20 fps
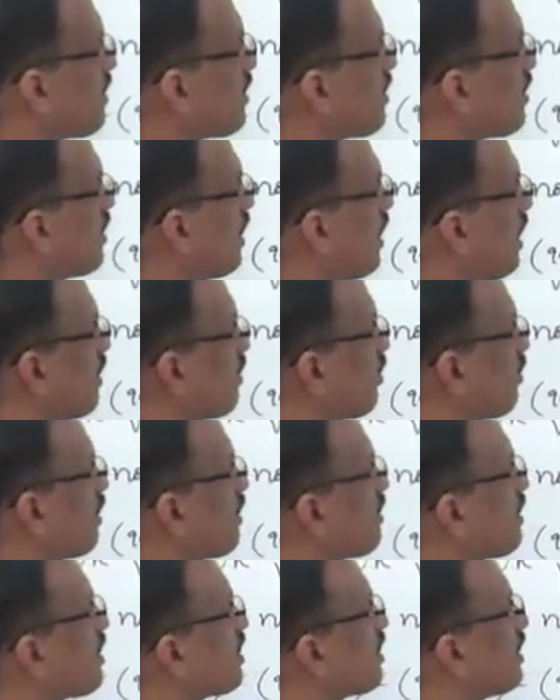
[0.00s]
is C, so
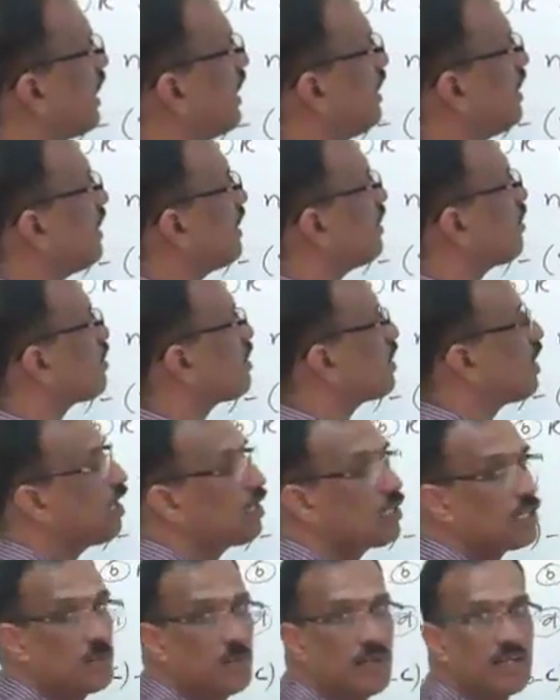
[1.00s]
this is 90, this
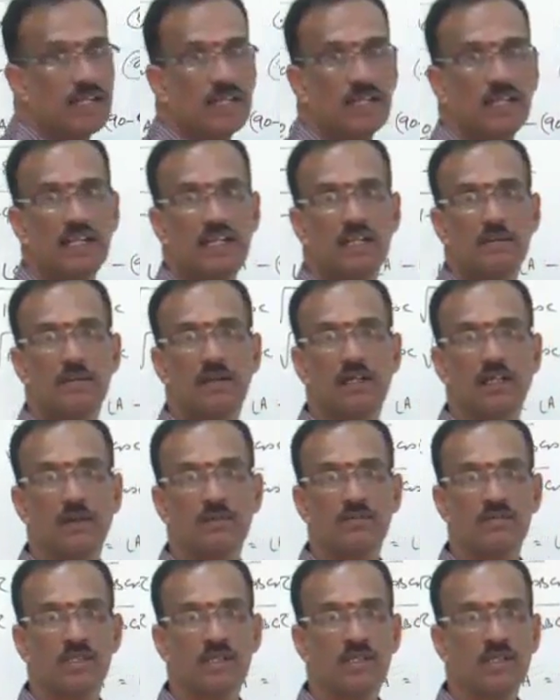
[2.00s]
automatically it
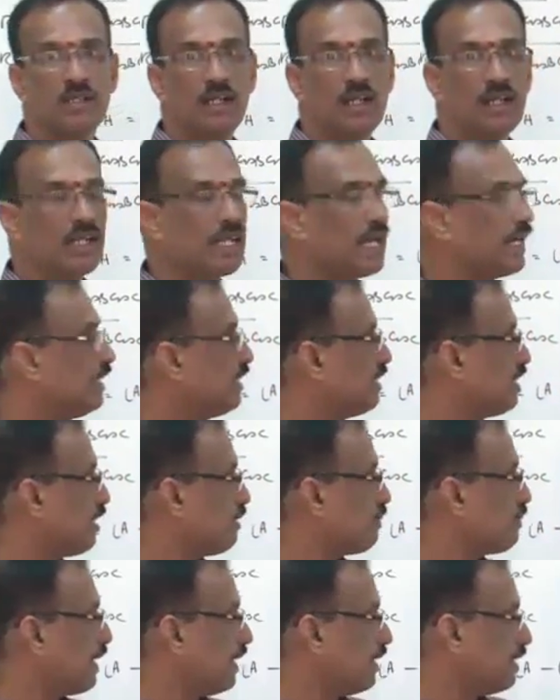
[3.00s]
becomes
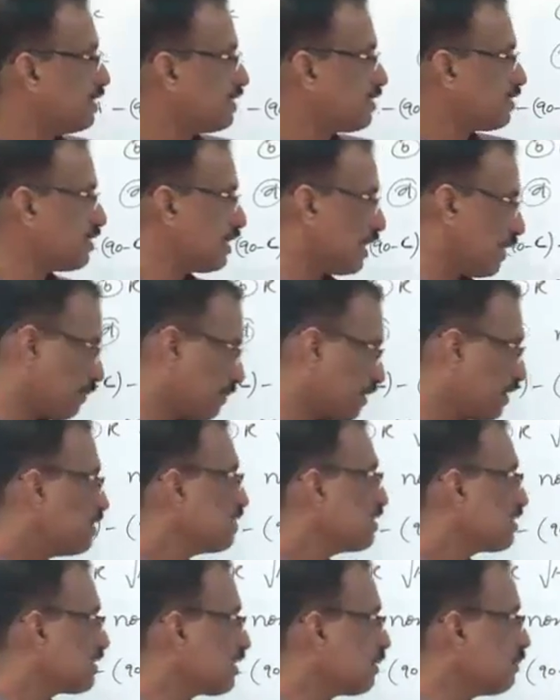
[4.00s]
90 minus C.
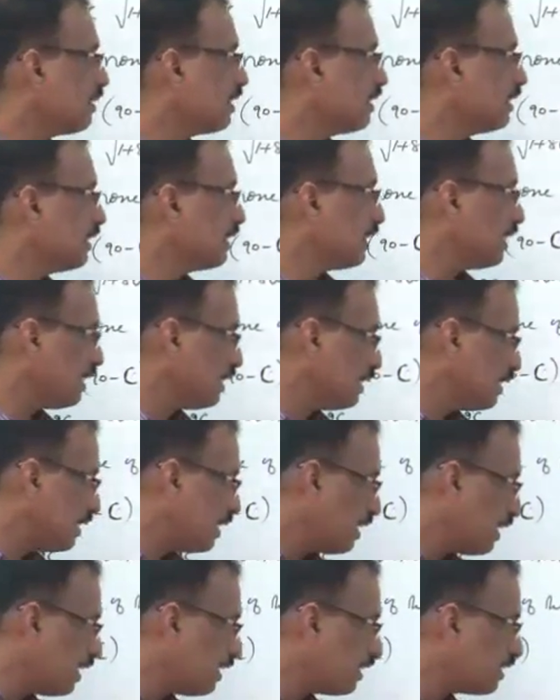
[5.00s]
Similarly,
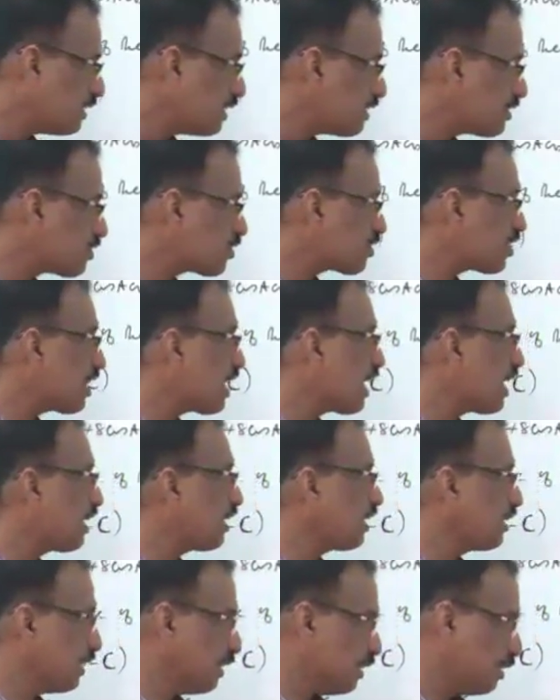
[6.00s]
in this
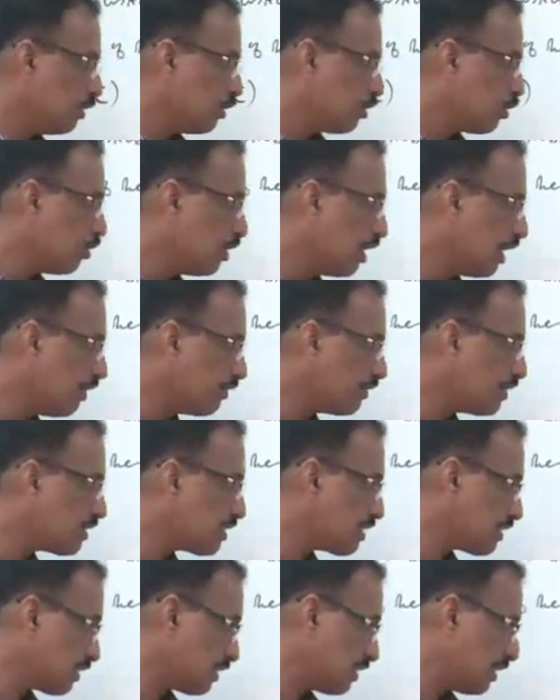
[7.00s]
triangle you have this
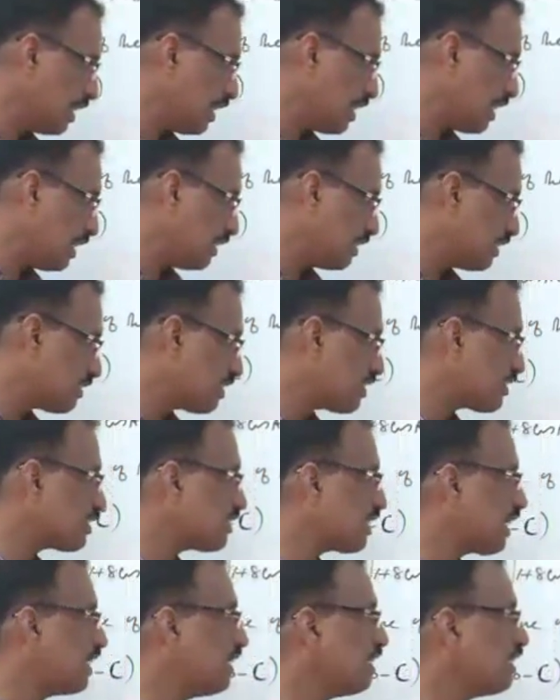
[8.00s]
is C and this is
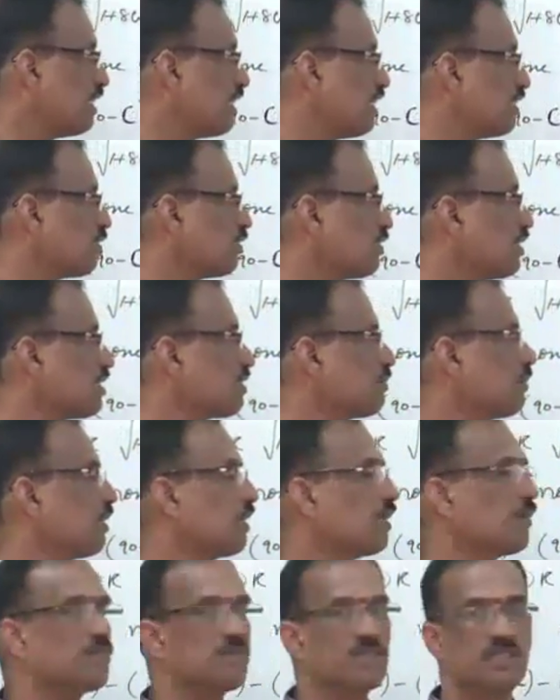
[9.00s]
90, so this
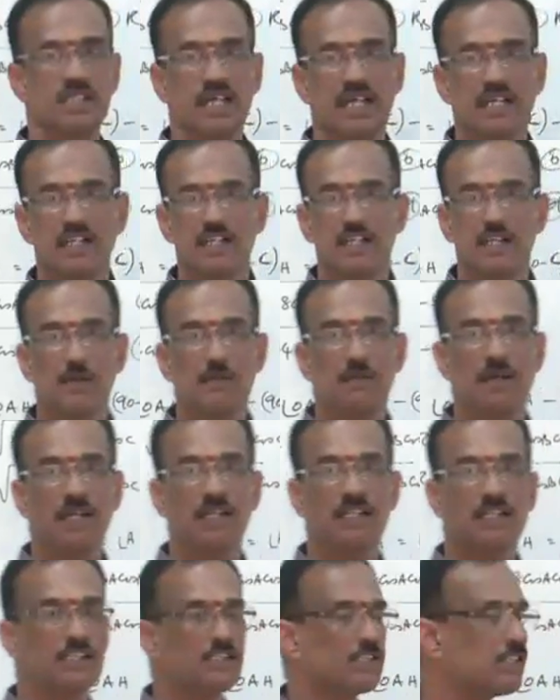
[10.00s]
becomes a 90
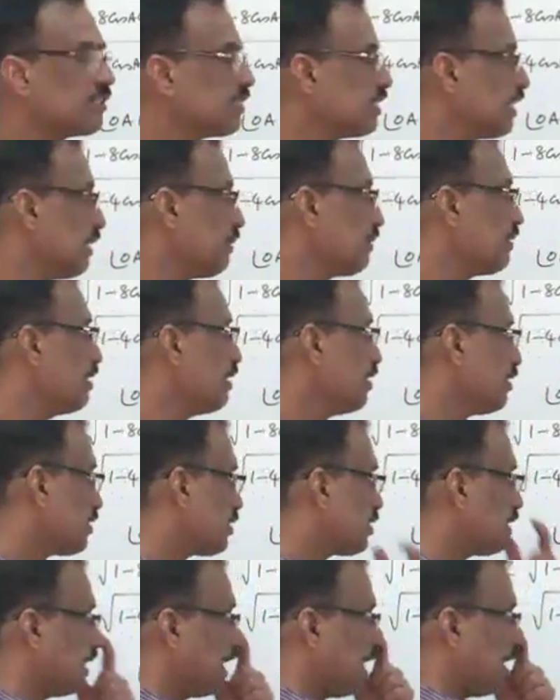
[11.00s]
minus C.
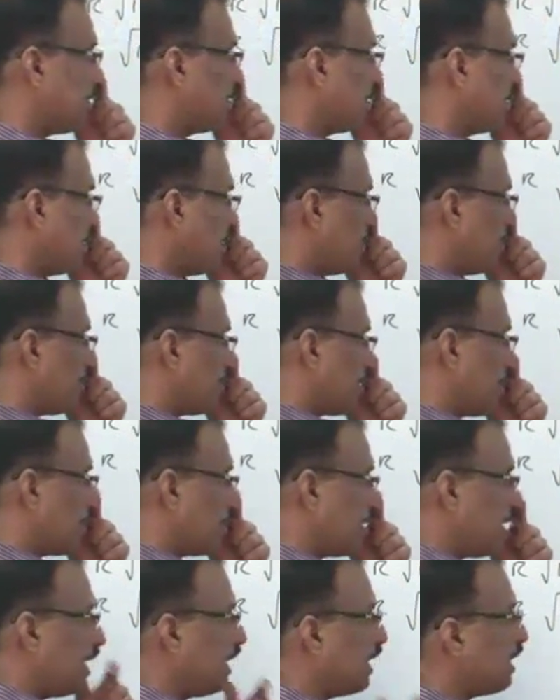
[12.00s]
So now
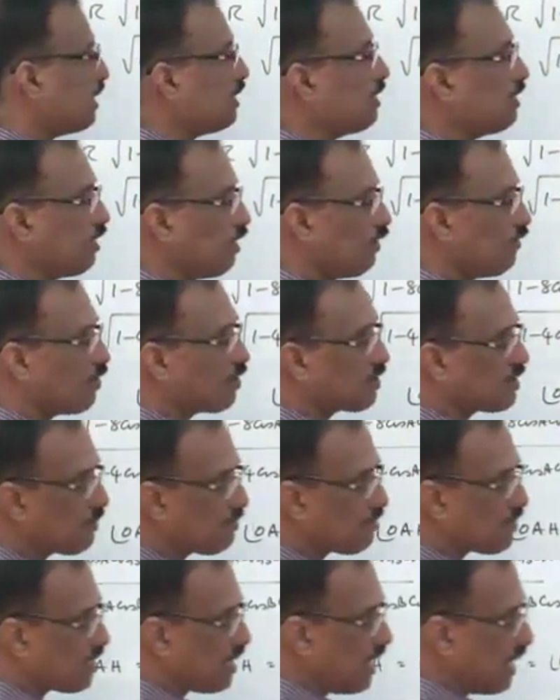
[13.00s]
from A, if you
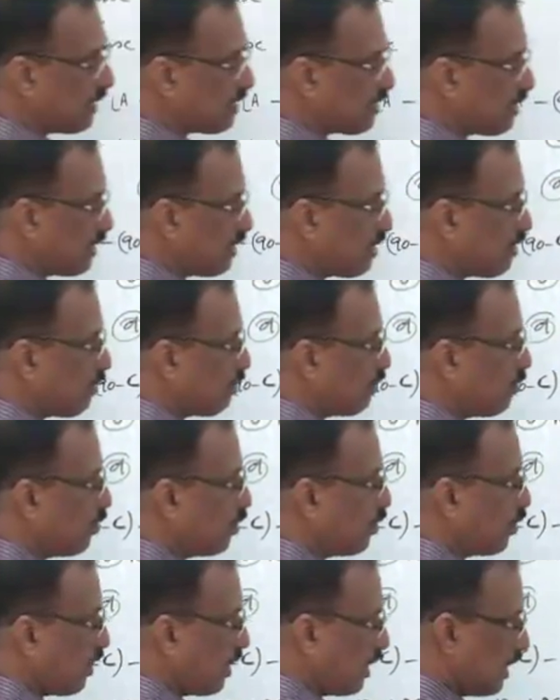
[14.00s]
subtract it
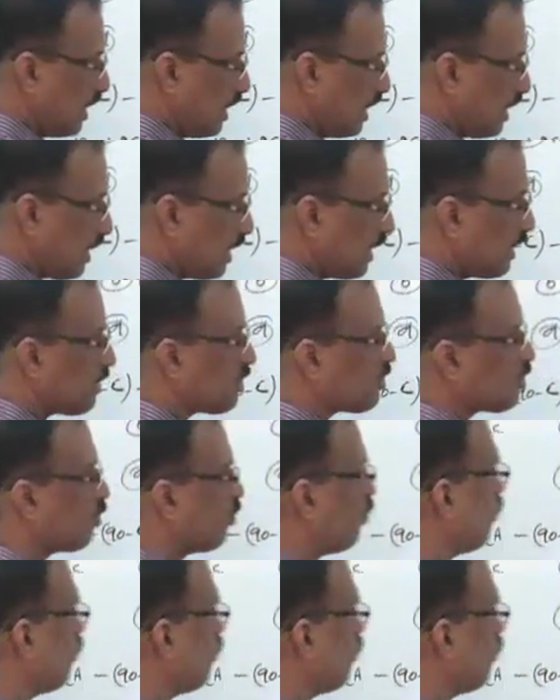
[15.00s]
OAH